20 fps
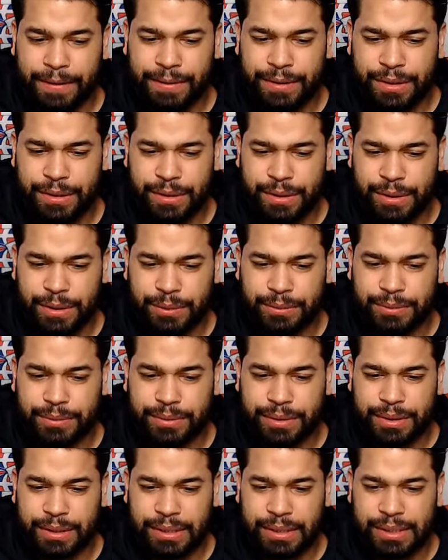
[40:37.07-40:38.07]
you know,
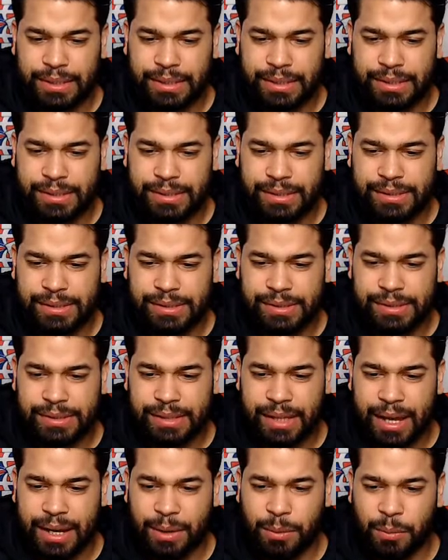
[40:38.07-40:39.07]

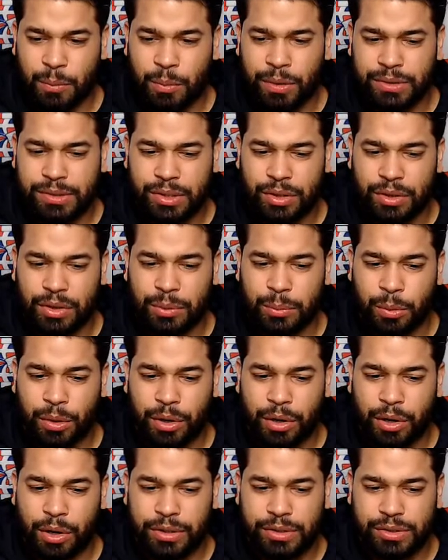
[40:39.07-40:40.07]
like what
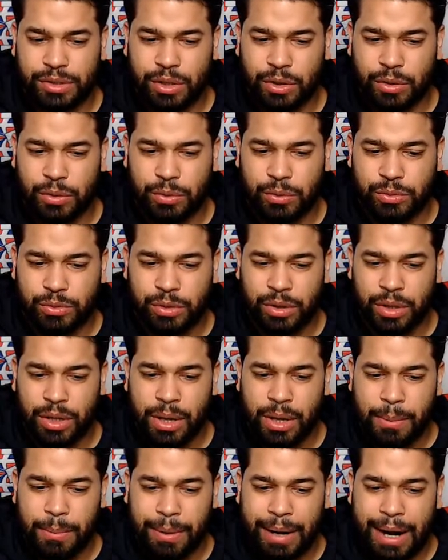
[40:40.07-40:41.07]
are his goals.
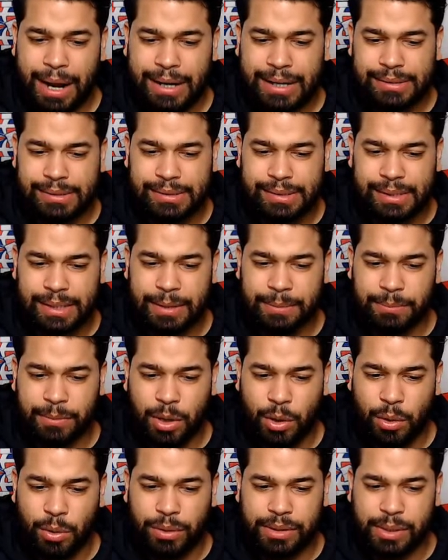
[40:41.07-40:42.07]
But I can see him
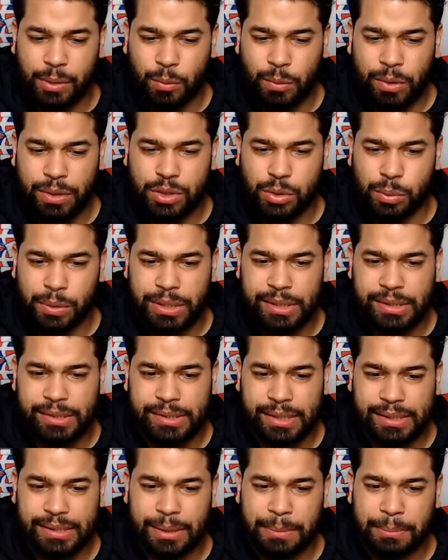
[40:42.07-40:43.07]
going to
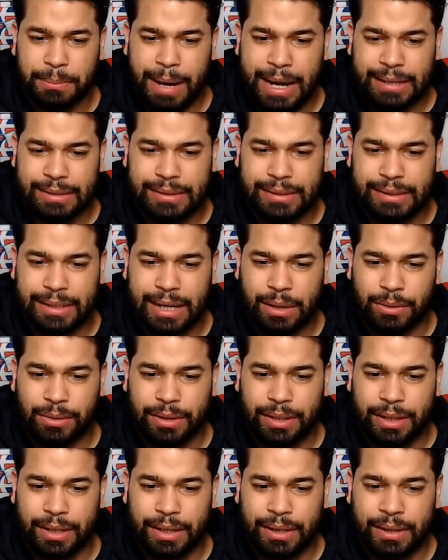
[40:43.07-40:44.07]
126 and maxing out
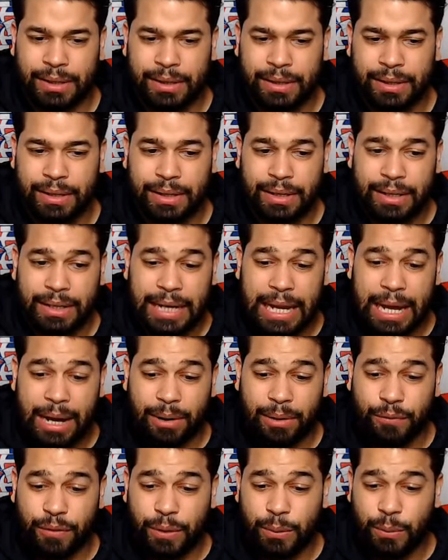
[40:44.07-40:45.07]
there.
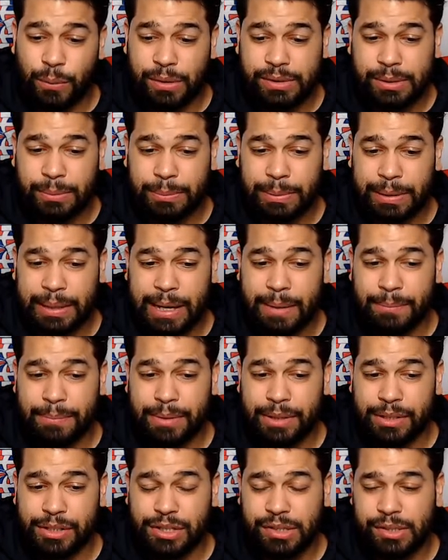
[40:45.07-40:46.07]
Now, if he wants to be
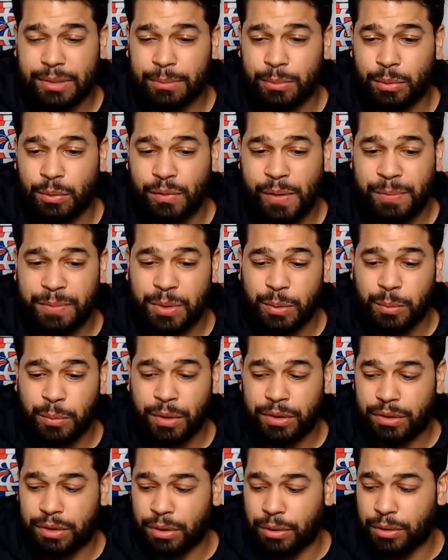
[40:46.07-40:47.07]
ambitious and move up to
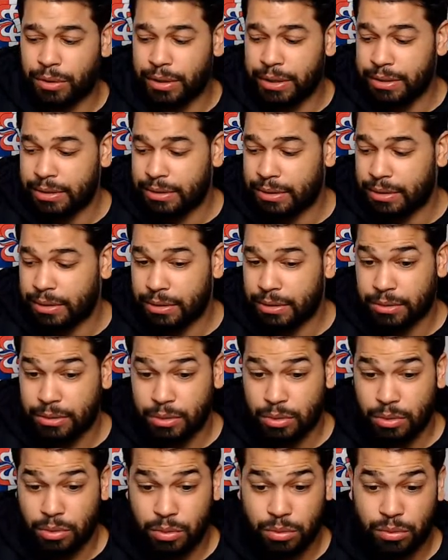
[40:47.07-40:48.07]
130,
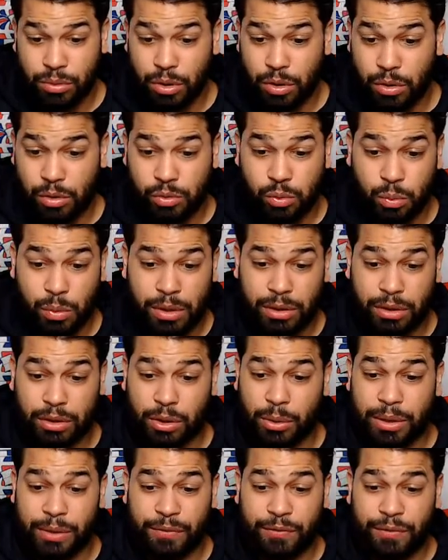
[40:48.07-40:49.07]
who knows?
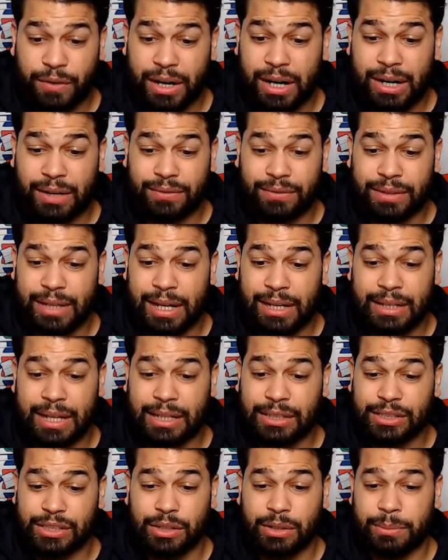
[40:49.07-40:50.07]
135,
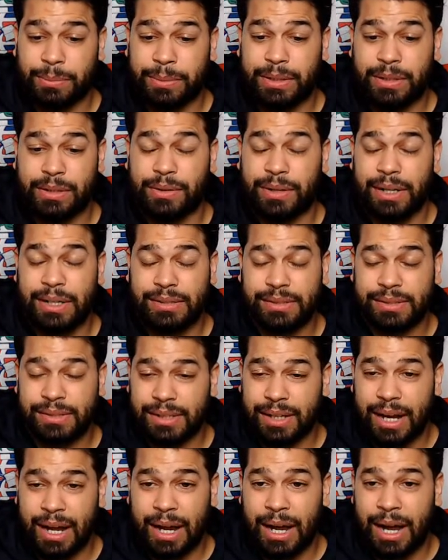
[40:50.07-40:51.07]
that should be
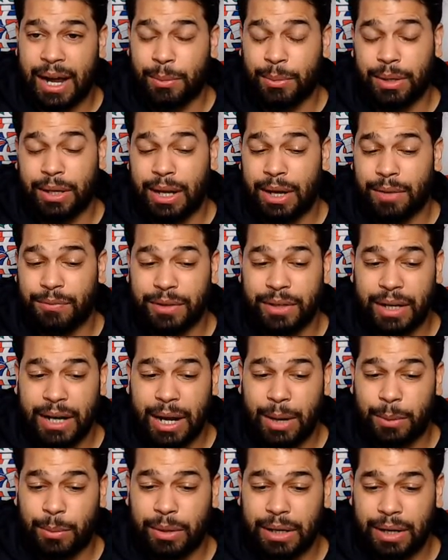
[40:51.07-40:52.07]
crazy. I would love it. I would